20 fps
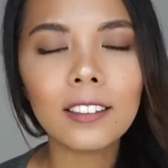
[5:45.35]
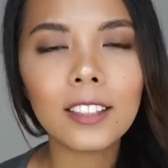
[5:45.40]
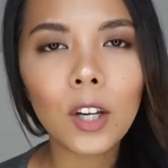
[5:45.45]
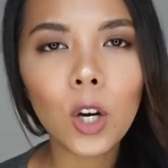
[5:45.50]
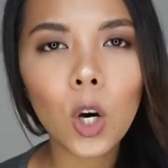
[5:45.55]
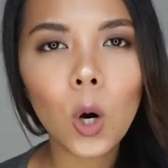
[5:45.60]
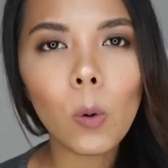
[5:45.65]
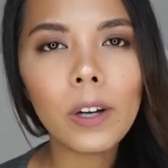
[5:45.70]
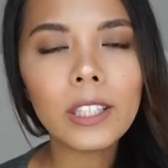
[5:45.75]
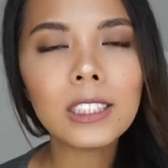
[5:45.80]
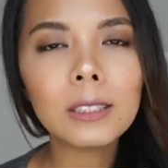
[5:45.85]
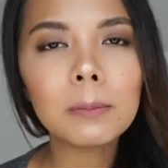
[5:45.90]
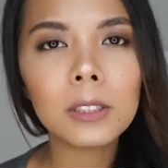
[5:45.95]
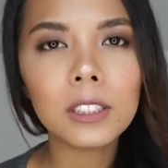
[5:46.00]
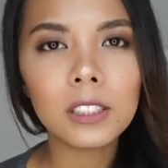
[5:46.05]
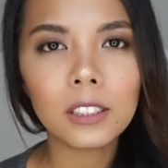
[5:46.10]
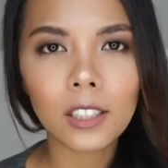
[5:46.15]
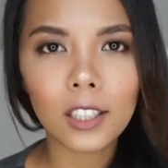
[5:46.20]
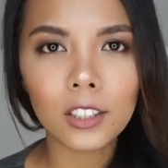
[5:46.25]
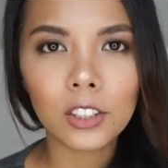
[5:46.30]
They always
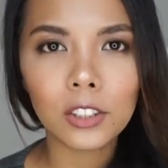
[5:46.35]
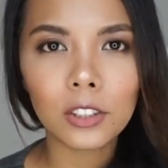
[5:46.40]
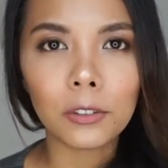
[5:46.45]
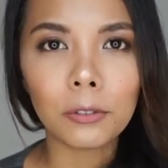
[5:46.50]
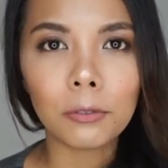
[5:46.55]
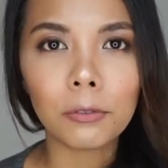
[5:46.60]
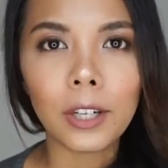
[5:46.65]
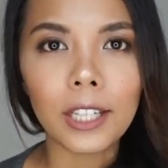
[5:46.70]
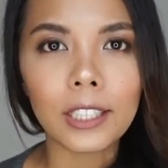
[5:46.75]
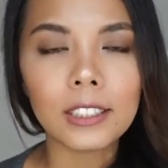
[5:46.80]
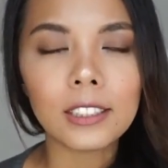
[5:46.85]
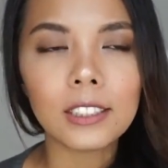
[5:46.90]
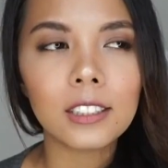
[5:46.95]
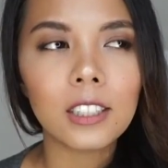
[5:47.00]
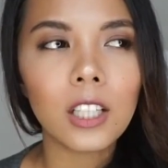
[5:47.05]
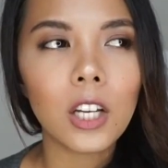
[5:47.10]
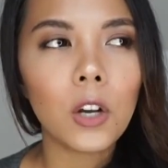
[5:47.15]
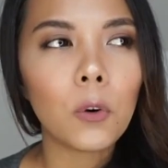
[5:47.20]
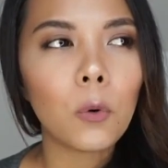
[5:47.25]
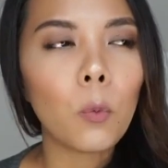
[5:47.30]
massage their
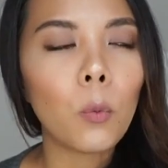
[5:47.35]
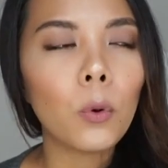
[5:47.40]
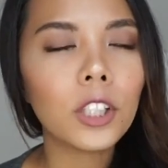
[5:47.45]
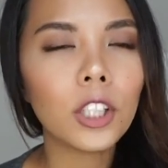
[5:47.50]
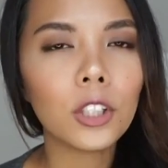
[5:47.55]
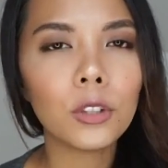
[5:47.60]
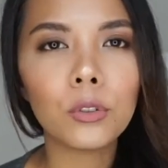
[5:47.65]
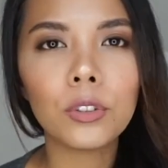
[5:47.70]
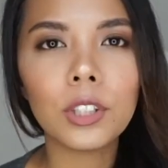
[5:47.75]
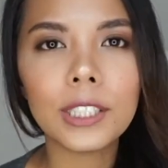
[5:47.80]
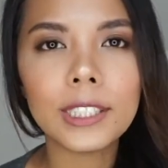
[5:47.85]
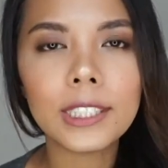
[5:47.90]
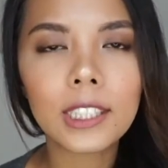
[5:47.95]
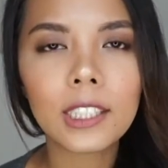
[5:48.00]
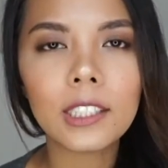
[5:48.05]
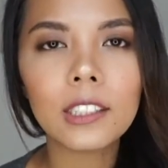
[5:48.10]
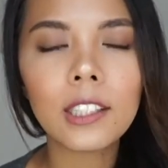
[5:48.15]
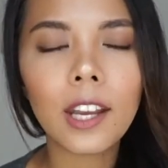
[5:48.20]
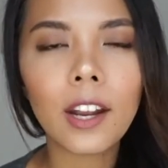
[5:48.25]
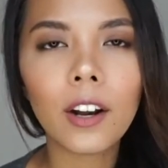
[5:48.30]
face. When they do this
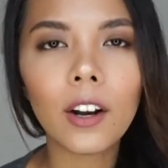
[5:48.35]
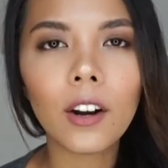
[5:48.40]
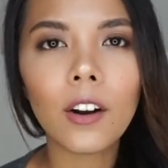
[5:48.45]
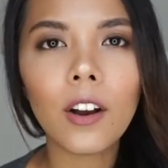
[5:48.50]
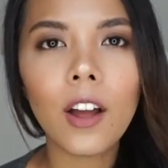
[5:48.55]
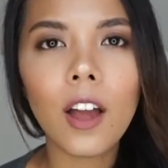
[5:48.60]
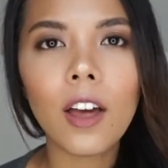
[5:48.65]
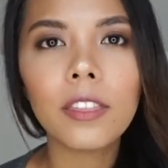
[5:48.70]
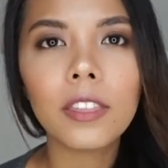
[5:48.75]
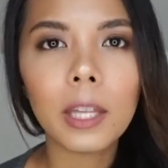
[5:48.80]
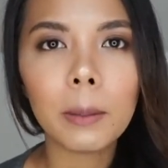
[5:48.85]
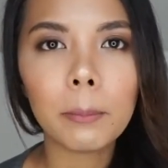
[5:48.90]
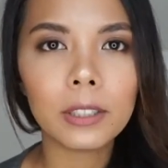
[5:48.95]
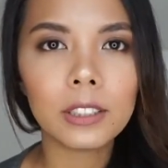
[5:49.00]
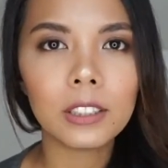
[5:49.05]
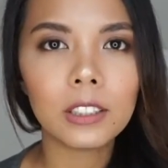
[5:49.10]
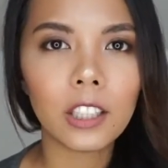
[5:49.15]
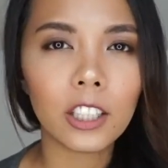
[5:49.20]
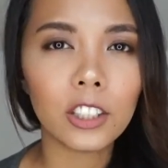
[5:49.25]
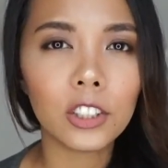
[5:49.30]
skincare, they
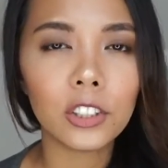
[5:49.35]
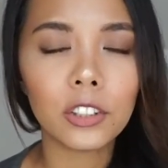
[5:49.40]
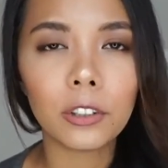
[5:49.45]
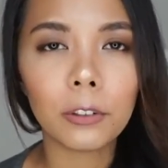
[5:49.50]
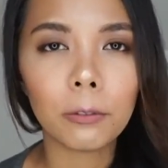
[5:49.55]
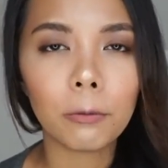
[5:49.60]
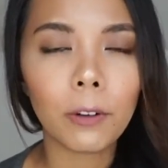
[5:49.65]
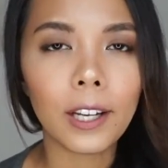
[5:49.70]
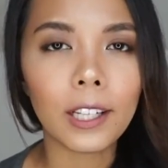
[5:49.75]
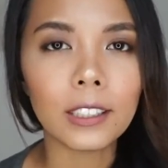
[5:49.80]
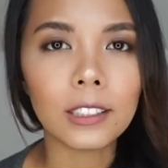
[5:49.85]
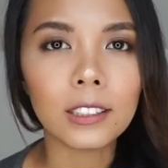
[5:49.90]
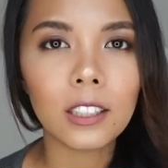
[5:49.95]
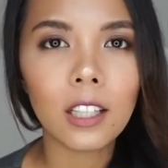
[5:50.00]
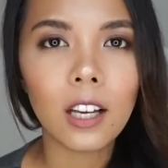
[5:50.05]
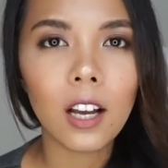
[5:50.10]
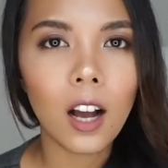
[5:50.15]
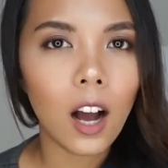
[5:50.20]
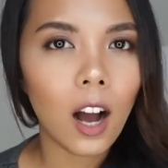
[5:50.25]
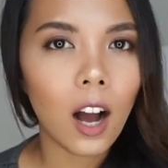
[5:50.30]
massage their face.